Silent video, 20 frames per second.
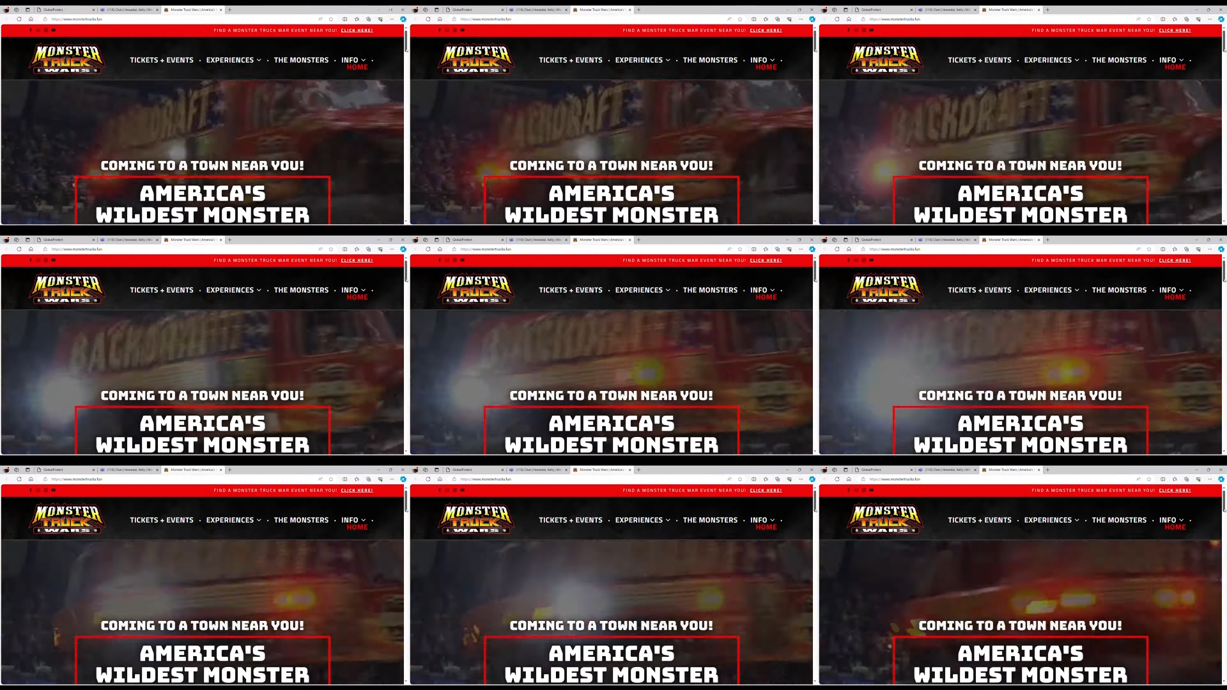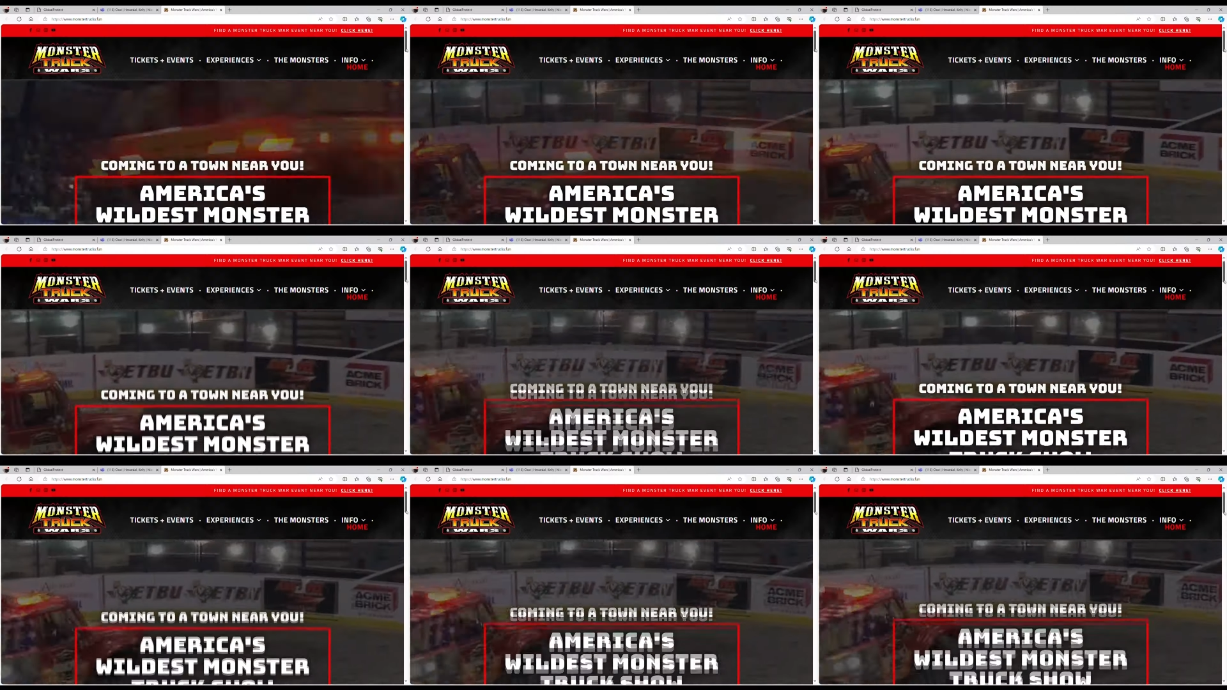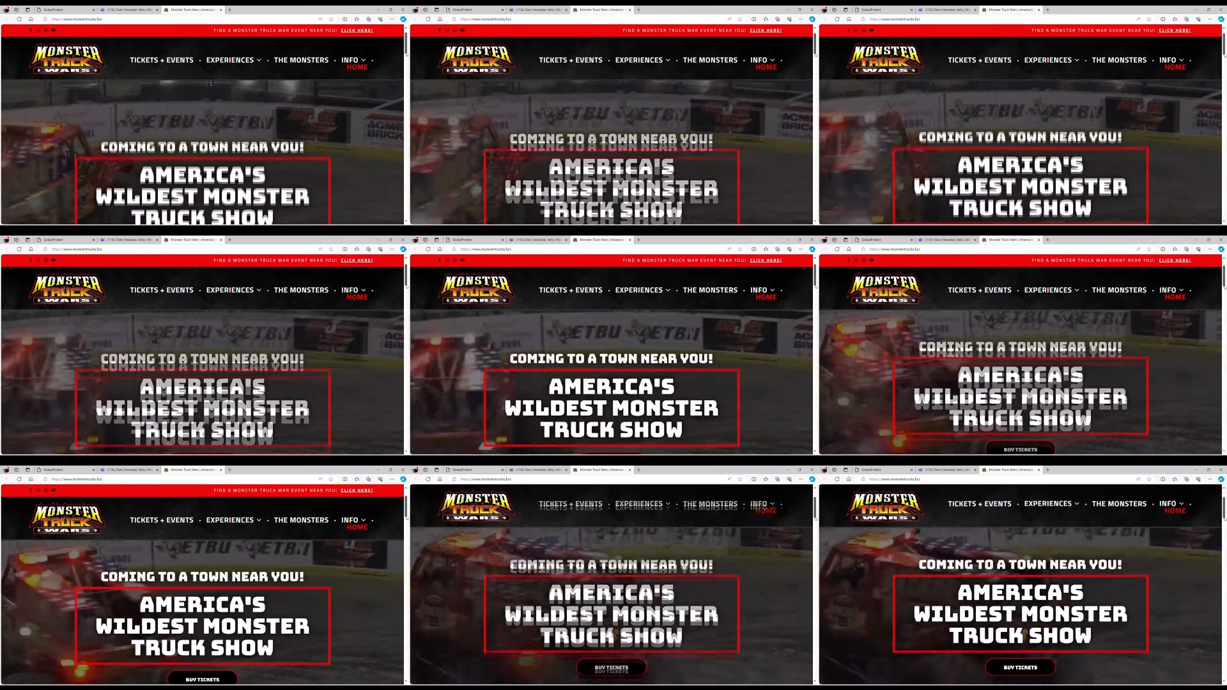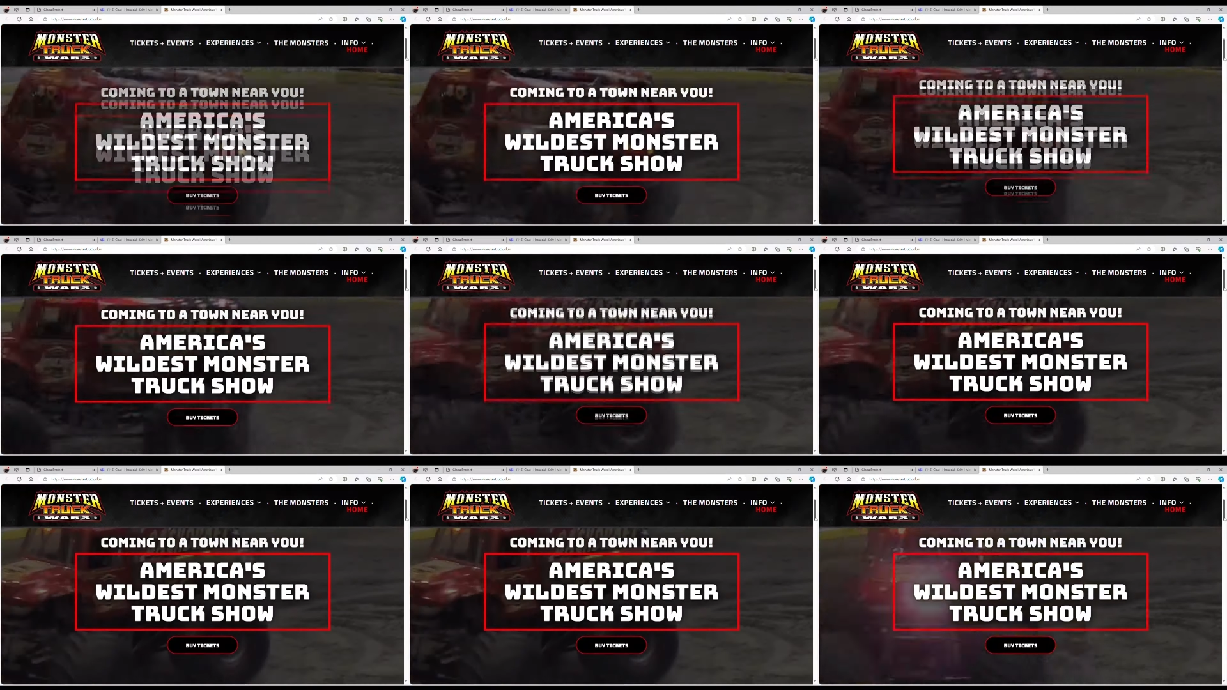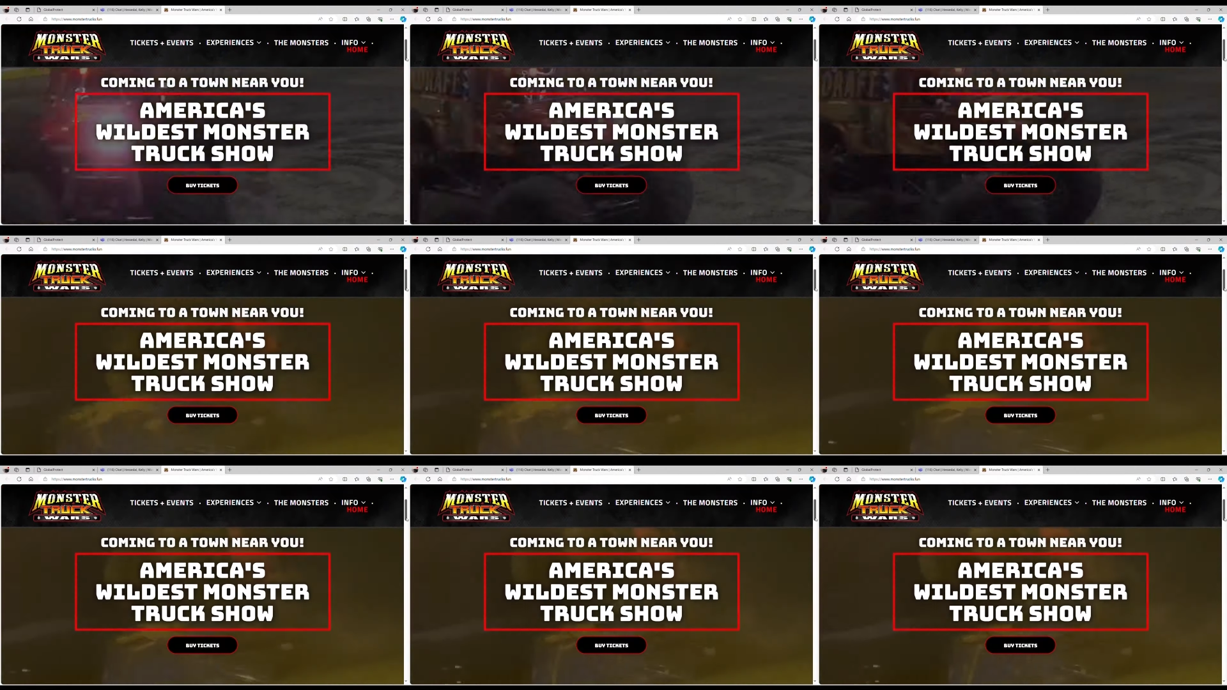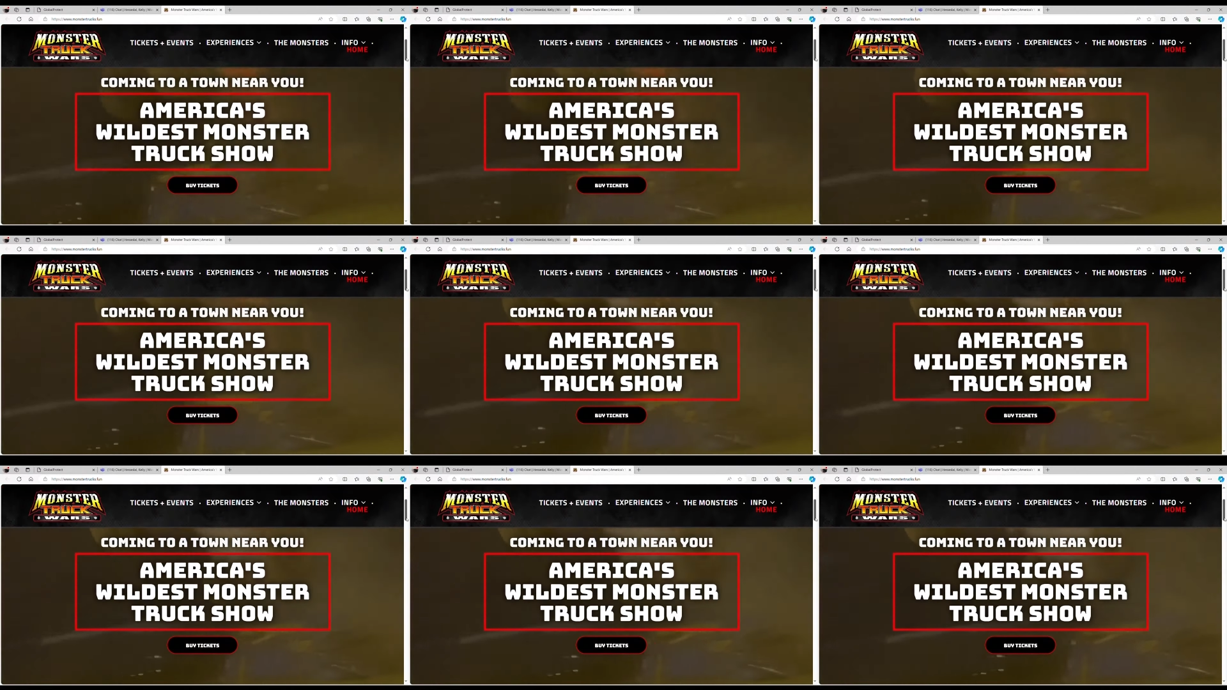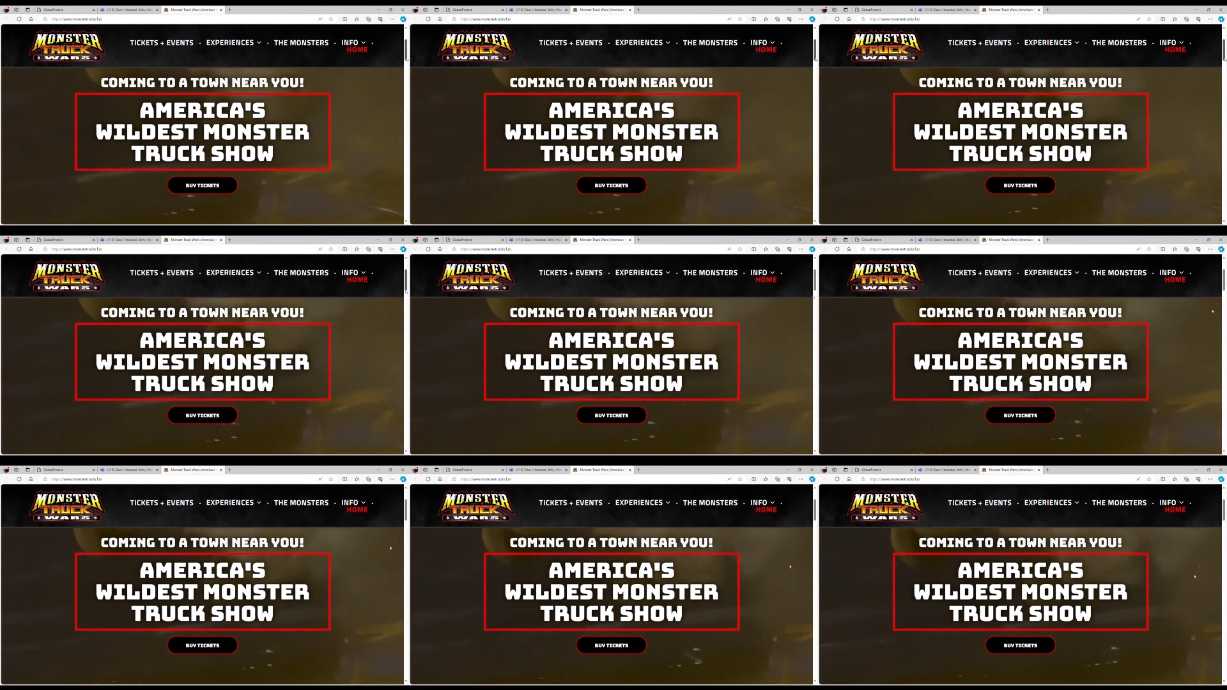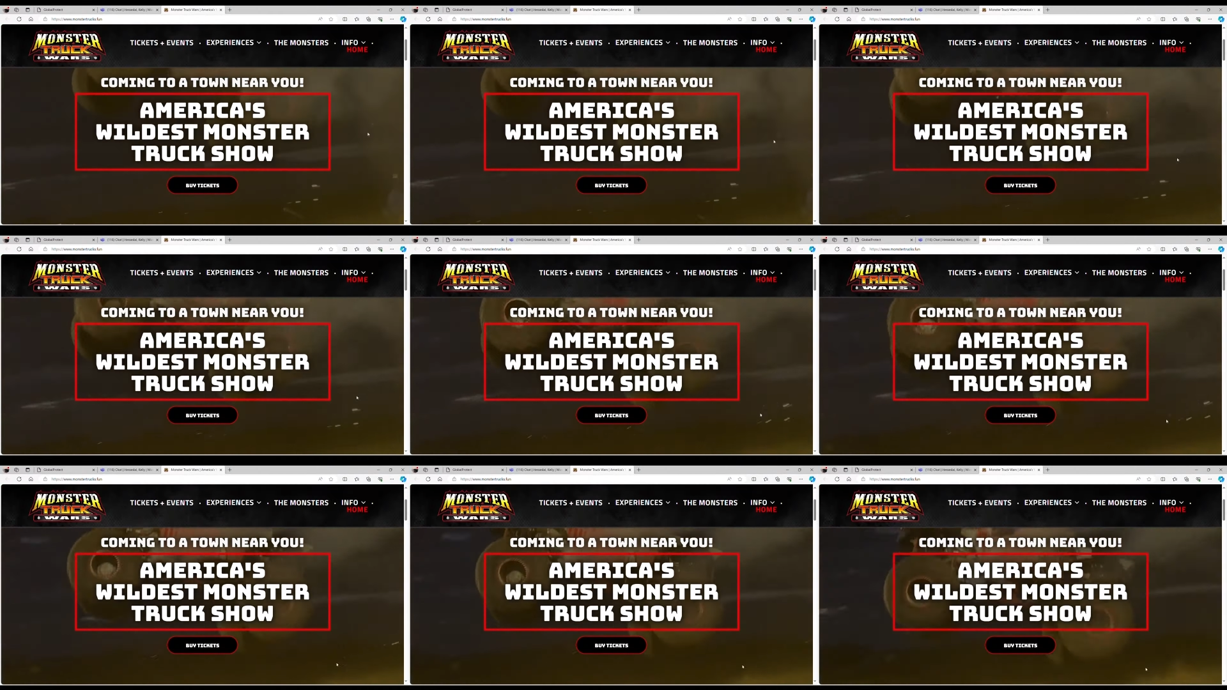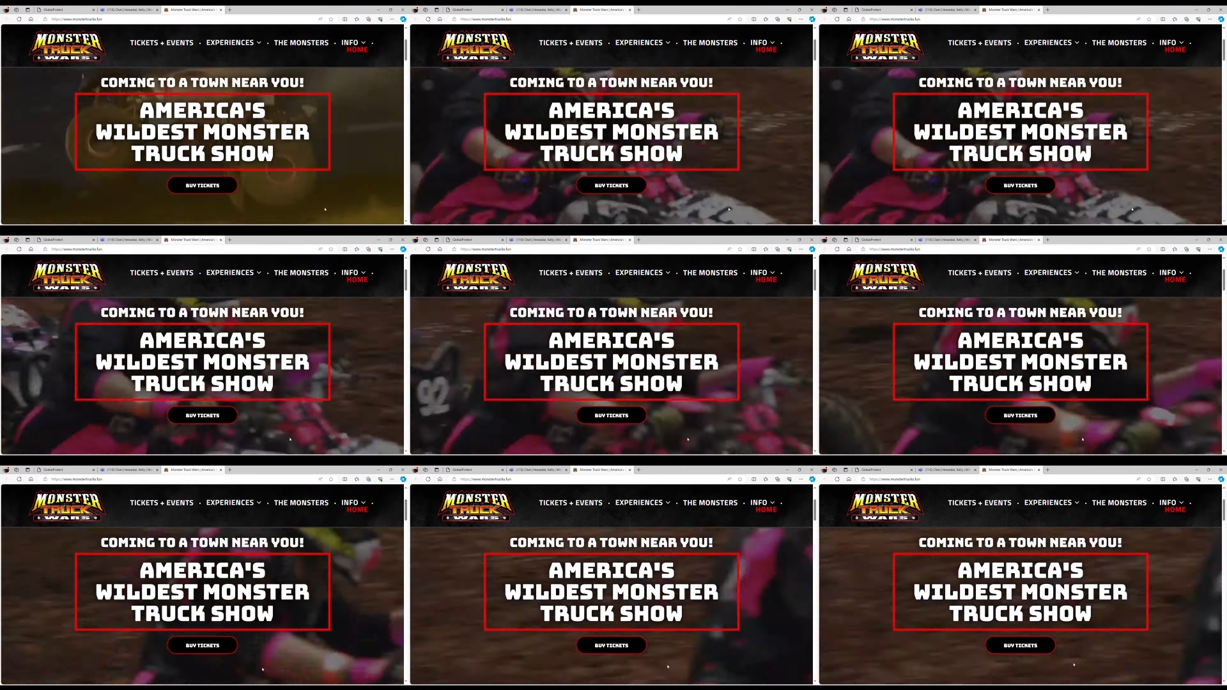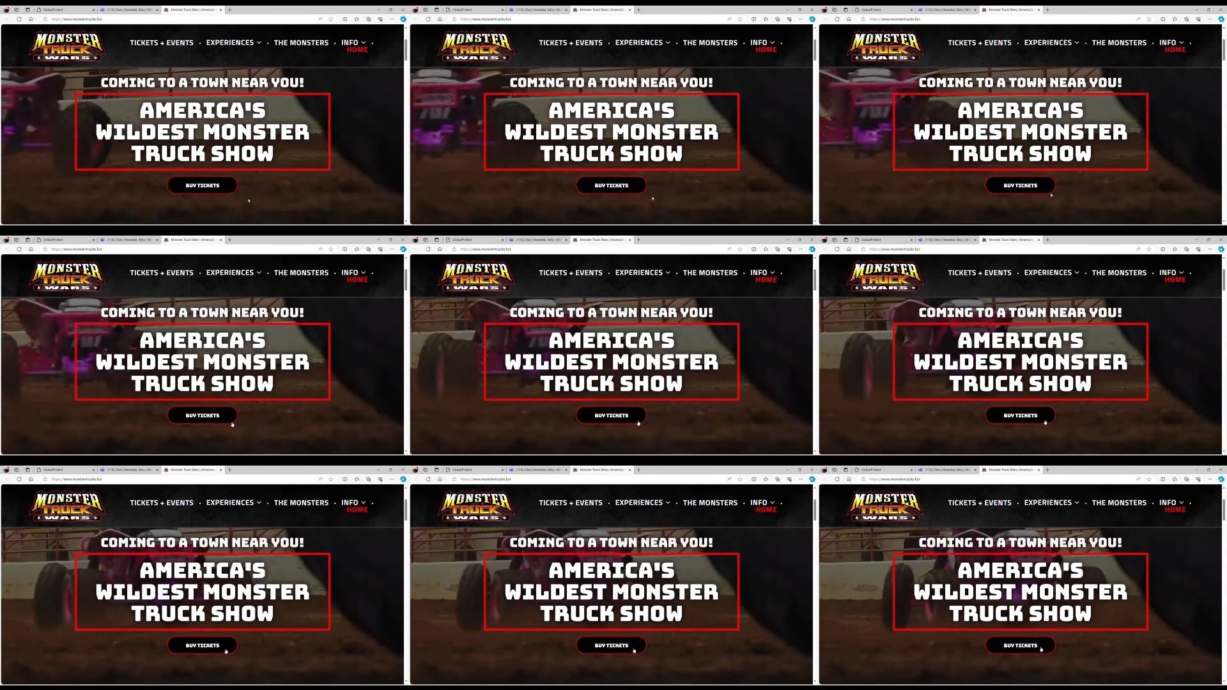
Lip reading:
[unreadable: no face in view]